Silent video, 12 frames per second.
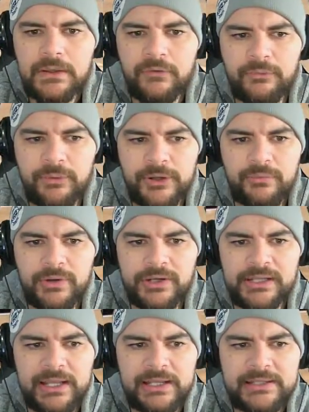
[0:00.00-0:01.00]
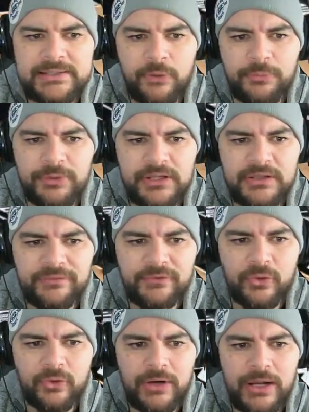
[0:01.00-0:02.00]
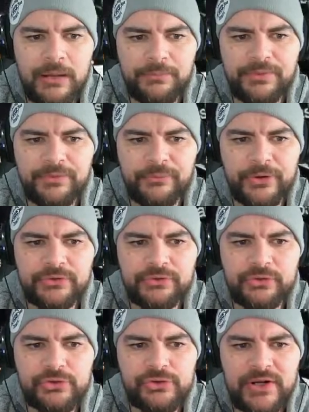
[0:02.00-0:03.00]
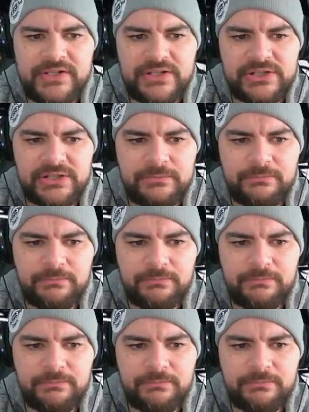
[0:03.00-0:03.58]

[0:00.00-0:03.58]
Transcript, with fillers: Everybody running lanes, opening Austin the floor up. Three on two transition.